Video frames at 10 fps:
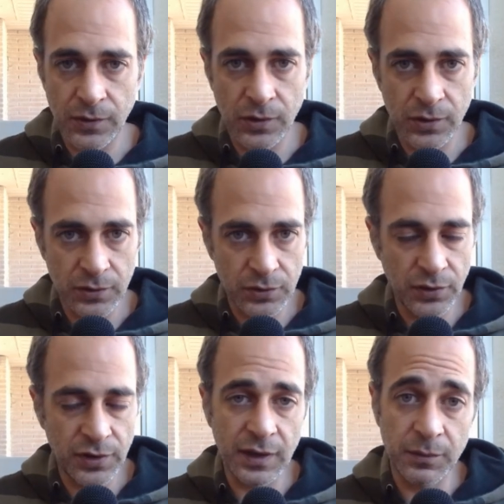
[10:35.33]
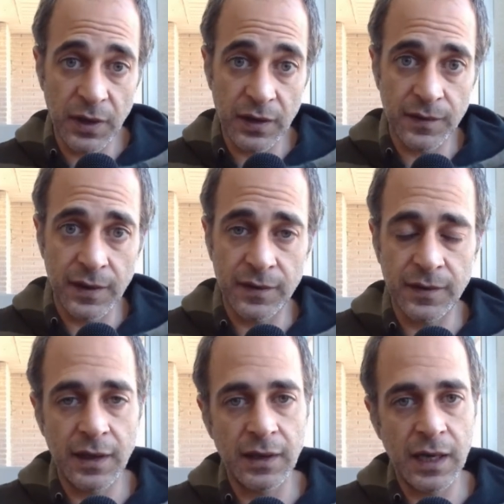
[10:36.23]
or do think it makes sense
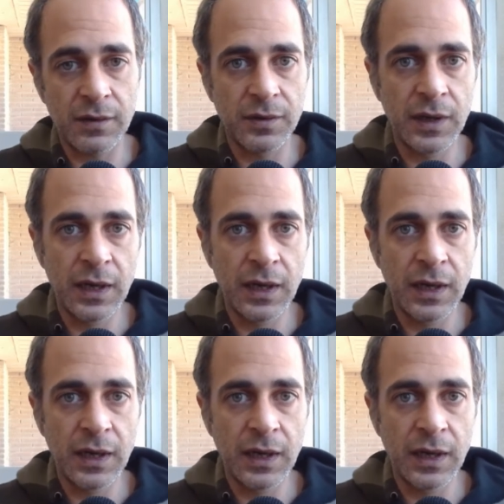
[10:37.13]
and have